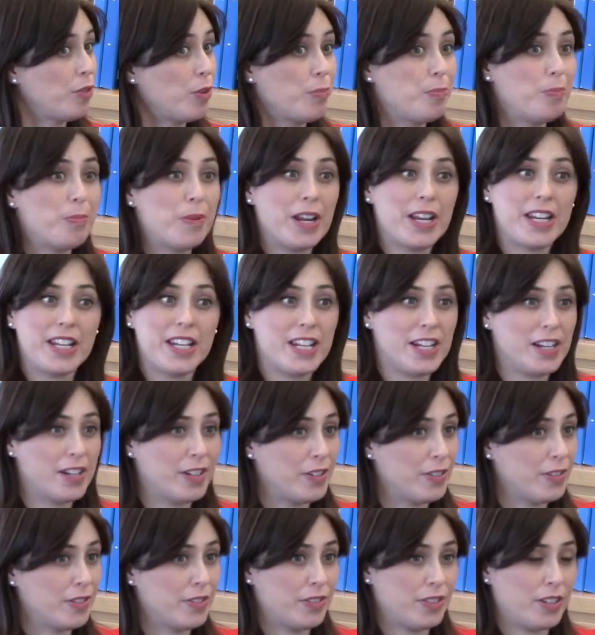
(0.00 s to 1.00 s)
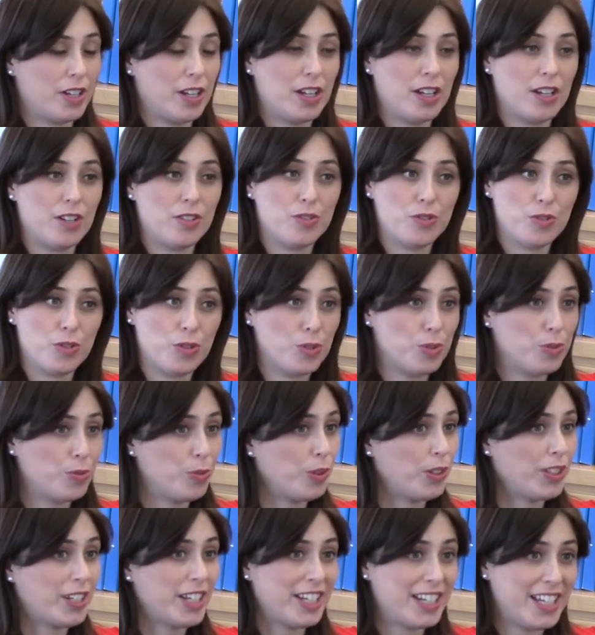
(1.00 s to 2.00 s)
for many years Jews
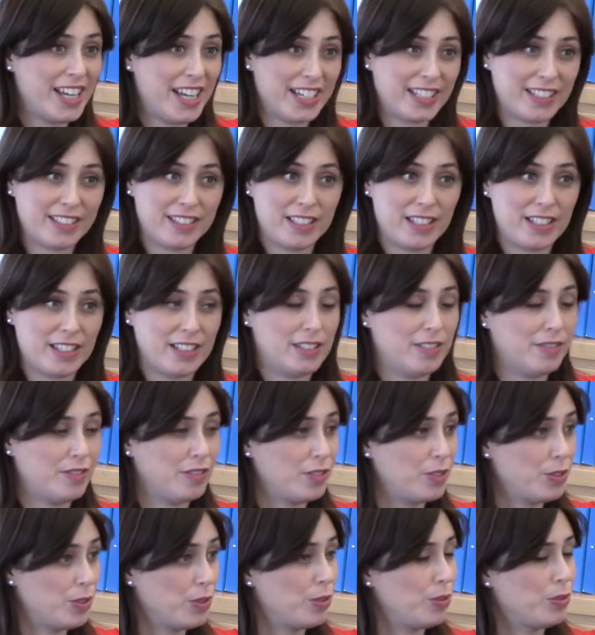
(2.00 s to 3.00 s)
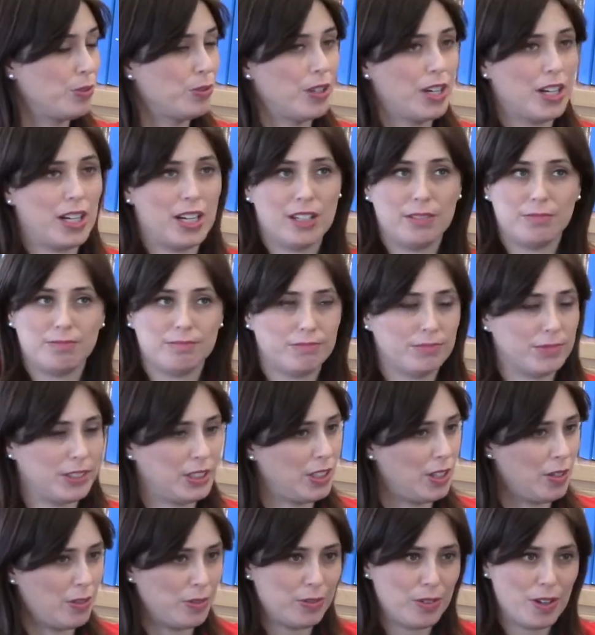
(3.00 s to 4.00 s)
were connected to,
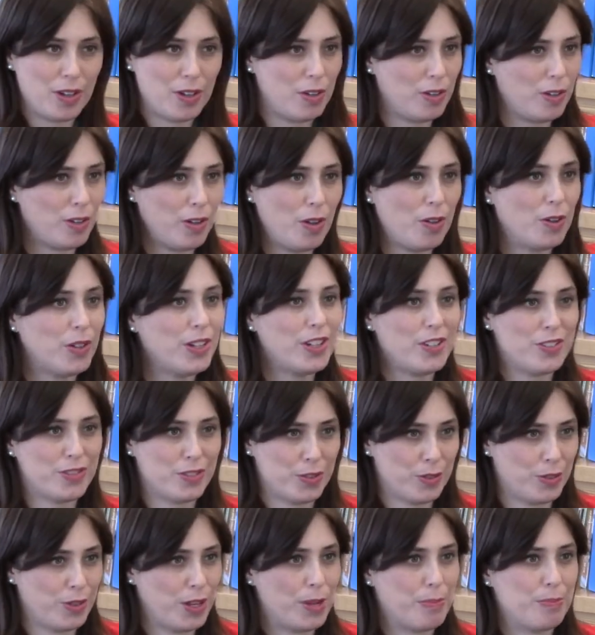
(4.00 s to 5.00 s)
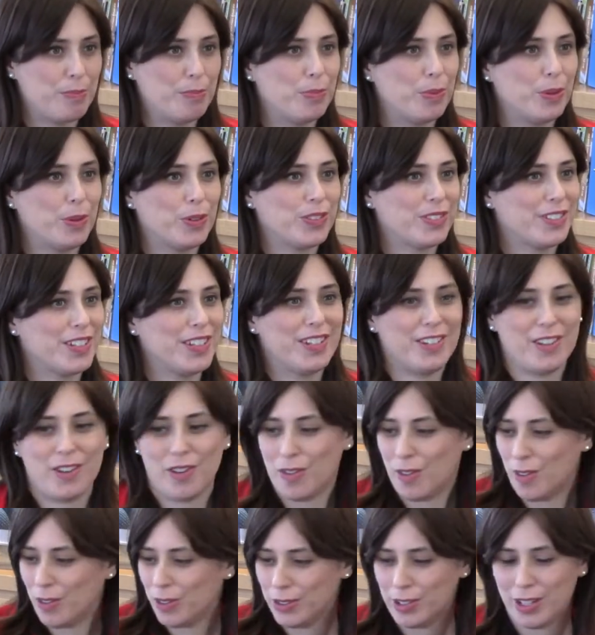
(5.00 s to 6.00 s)
you know, all history books and
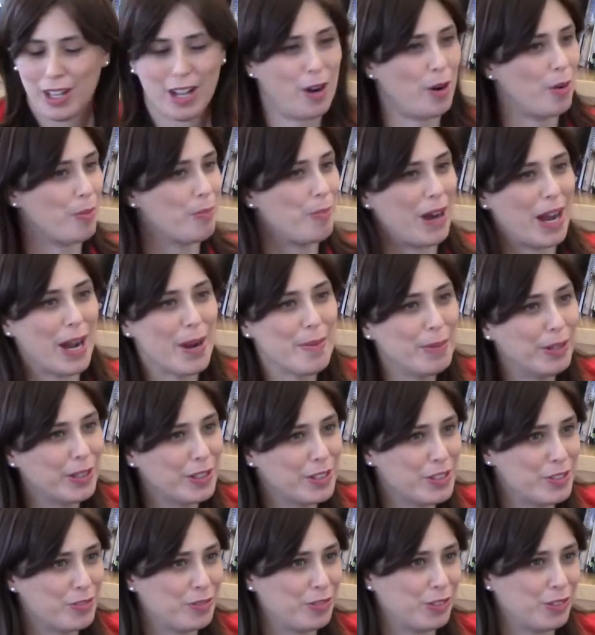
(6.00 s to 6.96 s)
all our Bible is